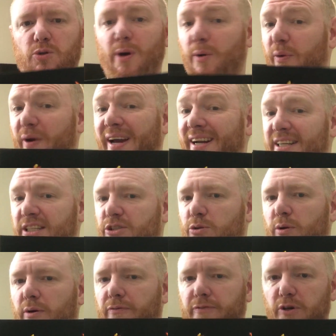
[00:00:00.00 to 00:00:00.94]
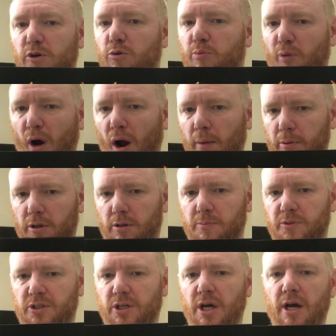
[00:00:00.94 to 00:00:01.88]
I ran into a few
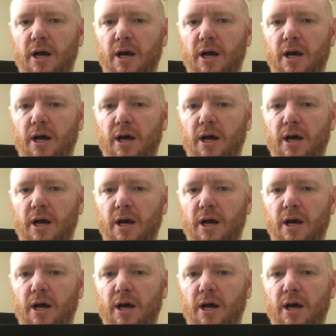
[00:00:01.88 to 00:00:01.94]
problems.